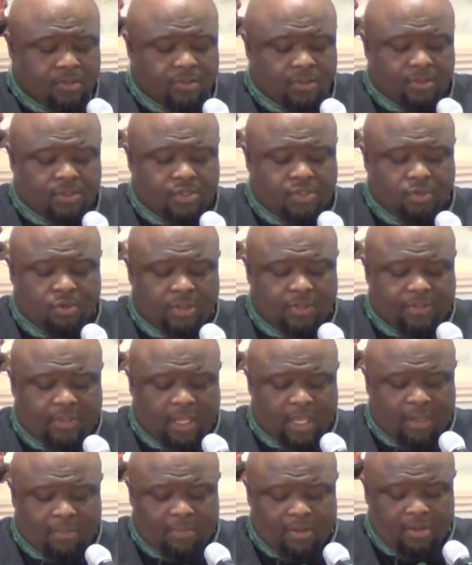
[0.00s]
So the two of
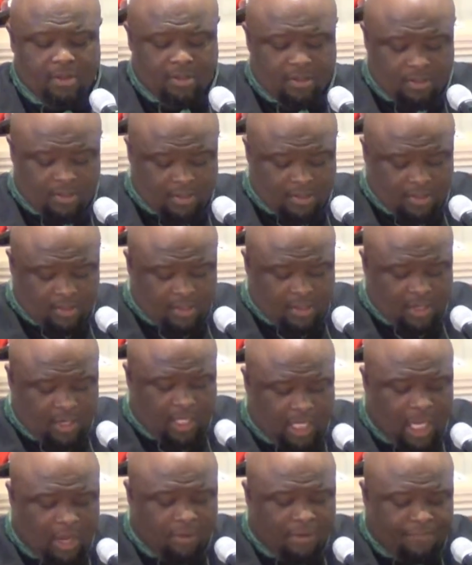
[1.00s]
them,
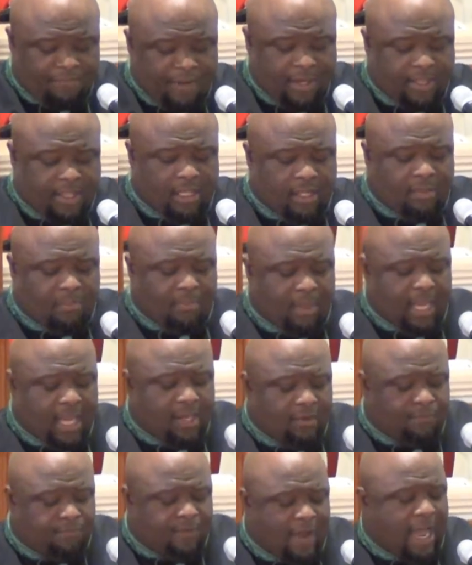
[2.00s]
along with 50 other
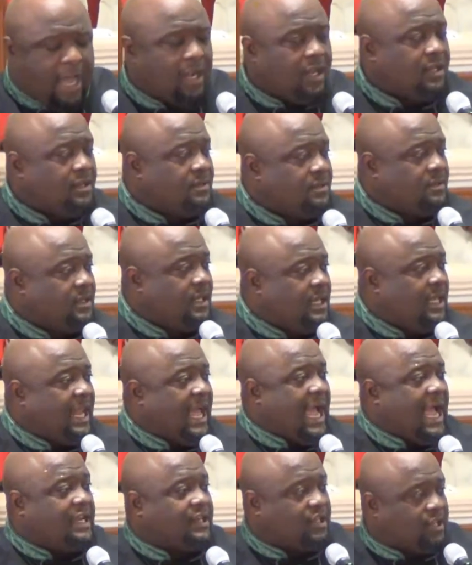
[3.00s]
men, followed
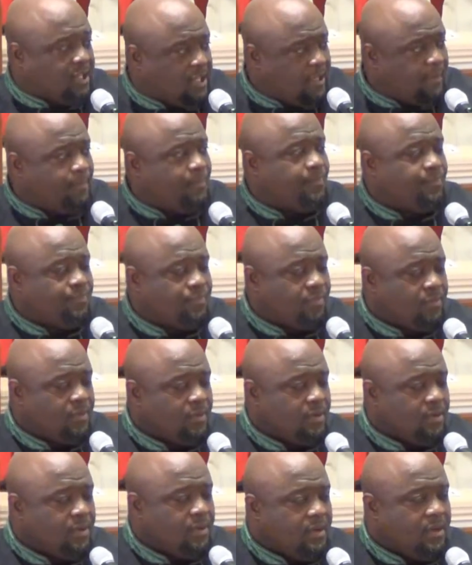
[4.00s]
Elijah.
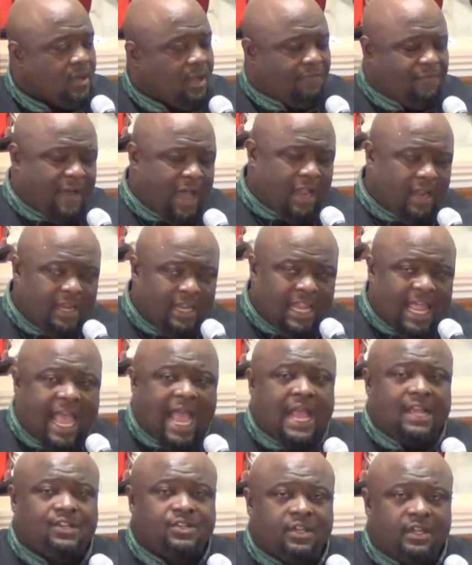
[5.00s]
Followed
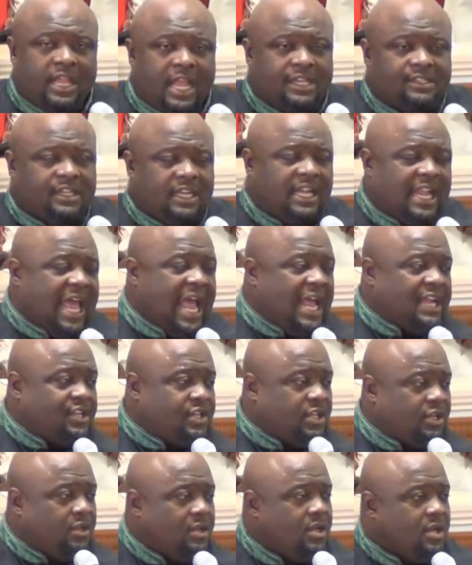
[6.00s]
Elijah. And as
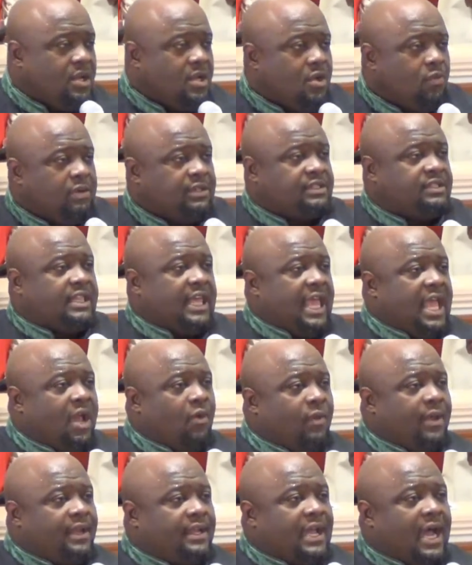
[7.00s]
Elijah was
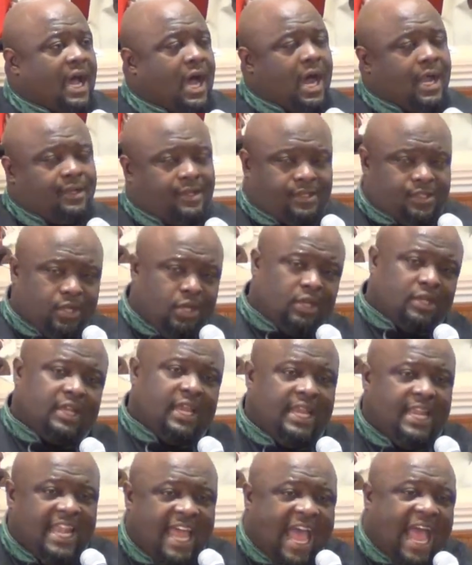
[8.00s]
there when God took
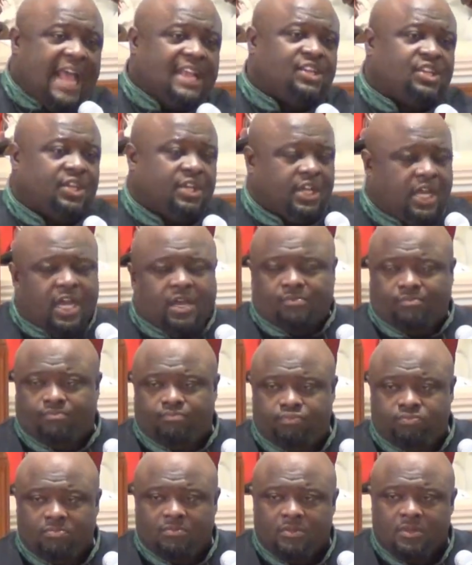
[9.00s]
Elijah
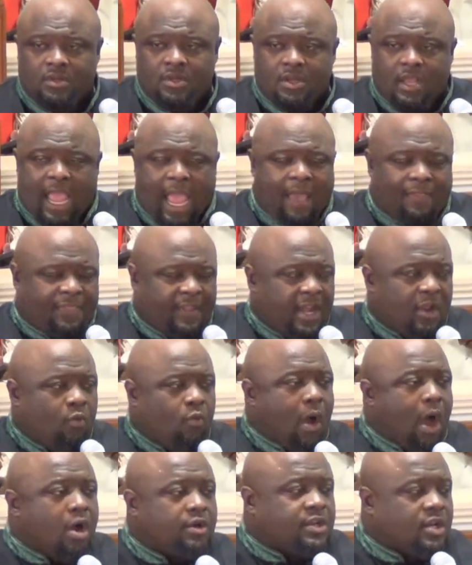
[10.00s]
up, after they
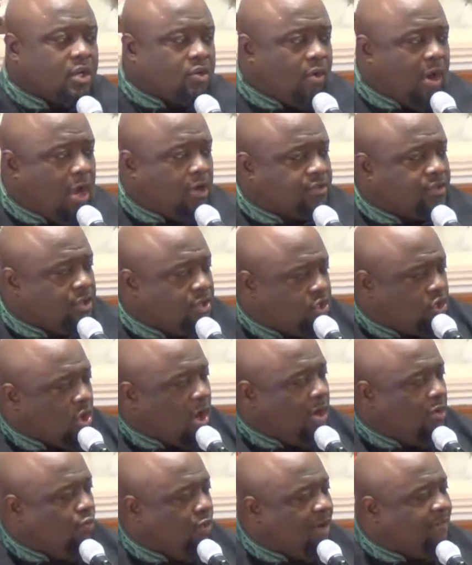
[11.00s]
walked across the
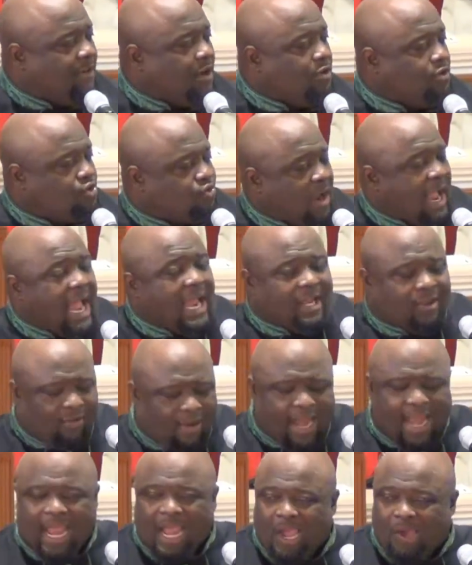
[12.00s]
Jordan River on dry
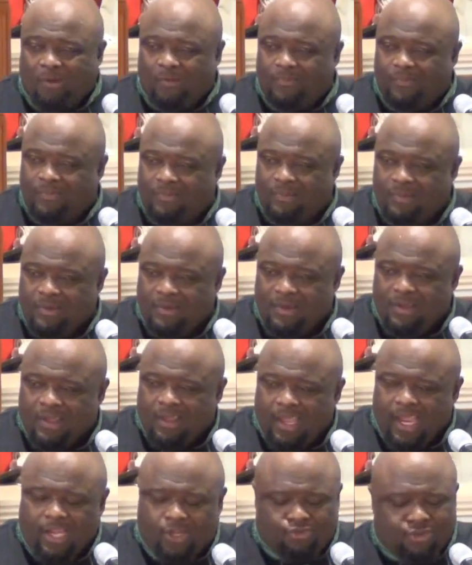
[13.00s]
ground,
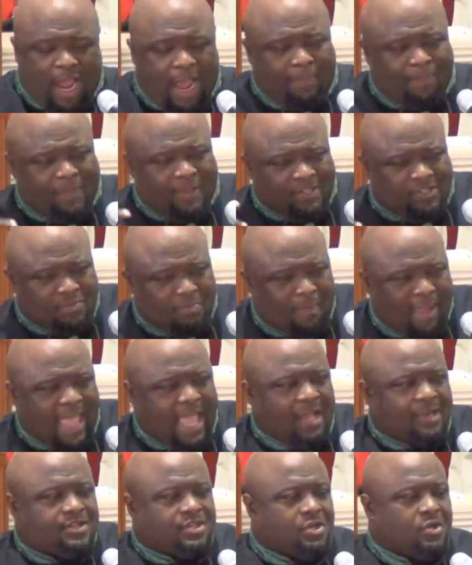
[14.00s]
he dropped his
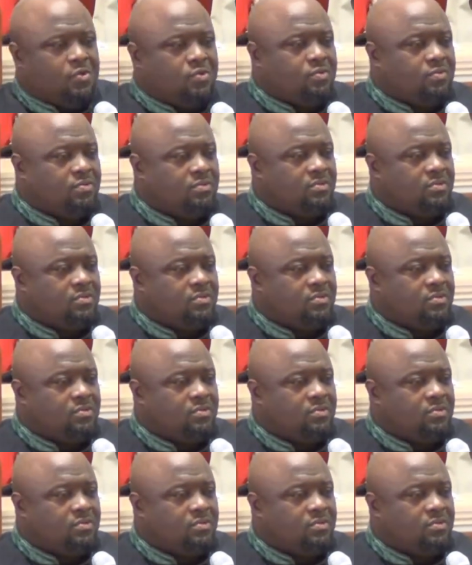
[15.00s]
mantle.